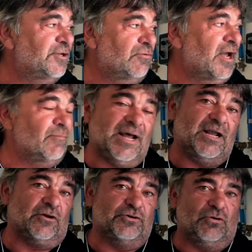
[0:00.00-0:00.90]
is run by
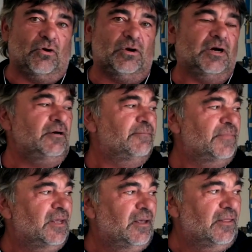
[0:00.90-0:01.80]
a controller
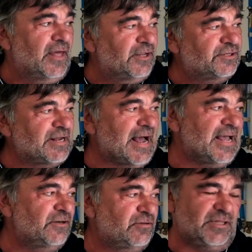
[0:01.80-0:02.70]
that is
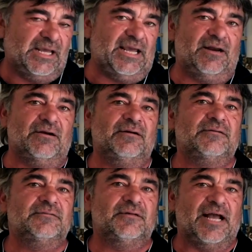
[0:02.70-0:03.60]
tied to the heater
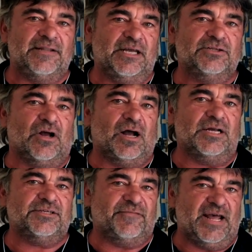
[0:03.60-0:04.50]
and the
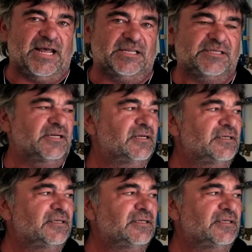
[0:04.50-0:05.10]
exhaust fans.